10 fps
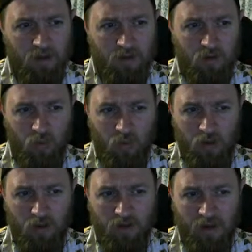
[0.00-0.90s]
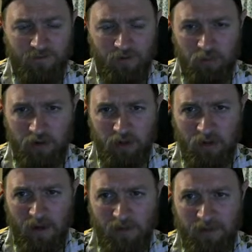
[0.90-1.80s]
Cool. I feel pretty good
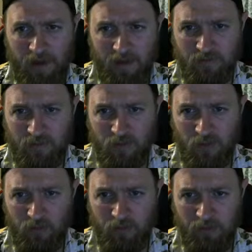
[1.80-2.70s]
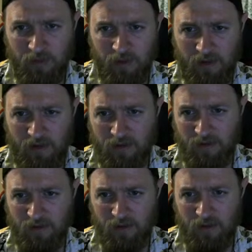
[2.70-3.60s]
about that. So ultimately then
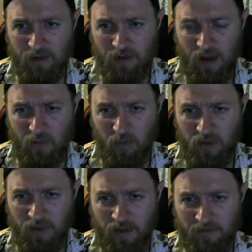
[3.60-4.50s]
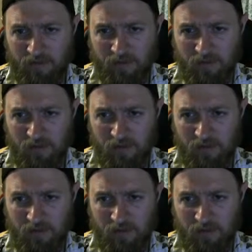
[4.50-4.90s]
I will get